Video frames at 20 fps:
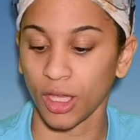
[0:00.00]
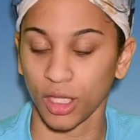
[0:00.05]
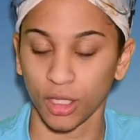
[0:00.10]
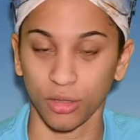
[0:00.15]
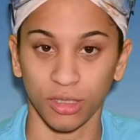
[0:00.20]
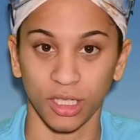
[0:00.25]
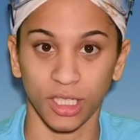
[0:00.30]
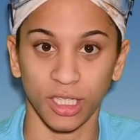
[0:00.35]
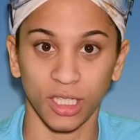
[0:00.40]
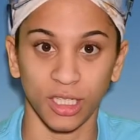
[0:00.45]

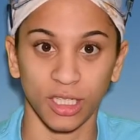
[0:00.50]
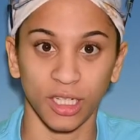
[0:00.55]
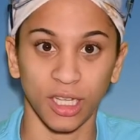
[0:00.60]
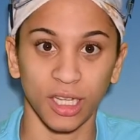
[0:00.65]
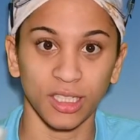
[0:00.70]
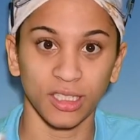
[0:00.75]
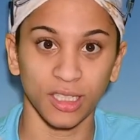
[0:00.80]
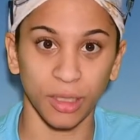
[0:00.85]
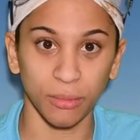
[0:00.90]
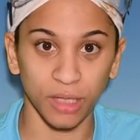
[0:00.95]
You need
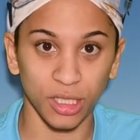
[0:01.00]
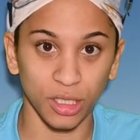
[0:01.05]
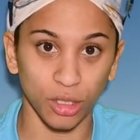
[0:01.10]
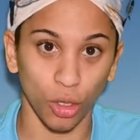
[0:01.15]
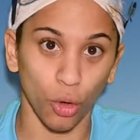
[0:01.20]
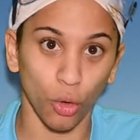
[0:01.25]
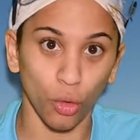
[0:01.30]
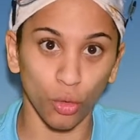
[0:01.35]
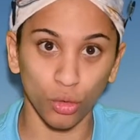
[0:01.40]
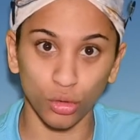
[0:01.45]
something to
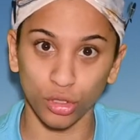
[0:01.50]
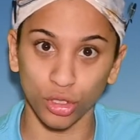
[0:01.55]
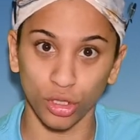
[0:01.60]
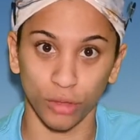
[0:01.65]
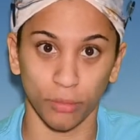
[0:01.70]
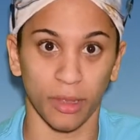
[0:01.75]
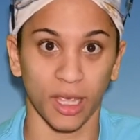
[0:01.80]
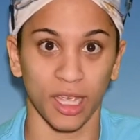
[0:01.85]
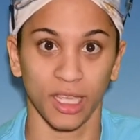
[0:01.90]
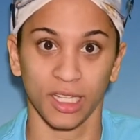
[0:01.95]
hold your
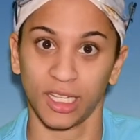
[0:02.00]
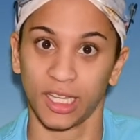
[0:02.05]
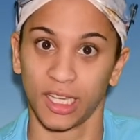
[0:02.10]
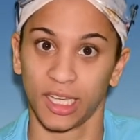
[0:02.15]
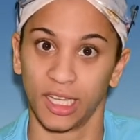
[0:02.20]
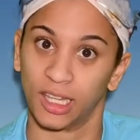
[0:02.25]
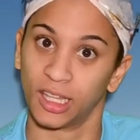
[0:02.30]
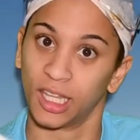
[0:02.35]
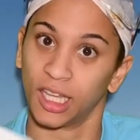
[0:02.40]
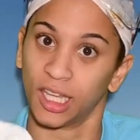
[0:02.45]
paint
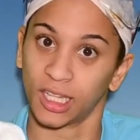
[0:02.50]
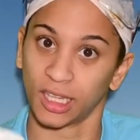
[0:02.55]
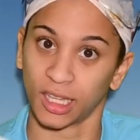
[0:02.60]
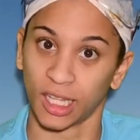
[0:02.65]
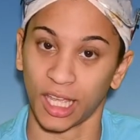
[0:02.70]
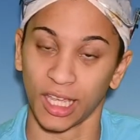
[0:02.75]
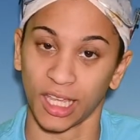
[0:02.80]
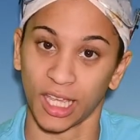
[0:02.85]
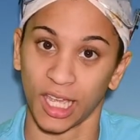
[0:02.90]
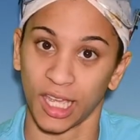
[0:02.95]
in,
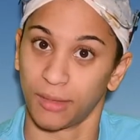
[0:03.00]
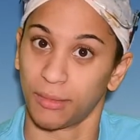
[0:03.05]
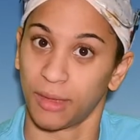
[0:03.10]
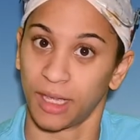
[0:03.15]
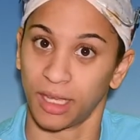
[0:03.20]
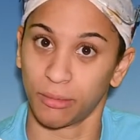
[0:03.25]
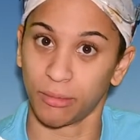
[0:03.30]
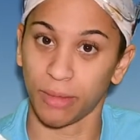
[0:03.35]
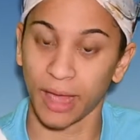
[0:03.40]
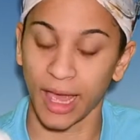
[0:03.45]
like a
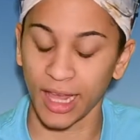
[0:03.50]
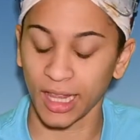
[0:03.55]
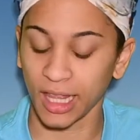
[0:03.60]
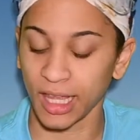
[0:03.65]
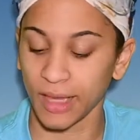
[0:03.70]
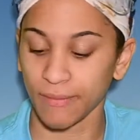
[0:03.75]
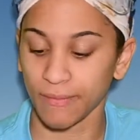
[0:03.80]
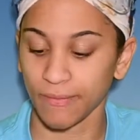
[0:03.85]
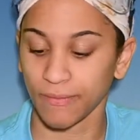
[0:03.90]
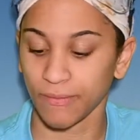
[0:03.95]
paint
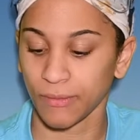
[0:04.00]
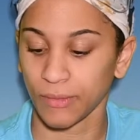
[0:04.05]
palette.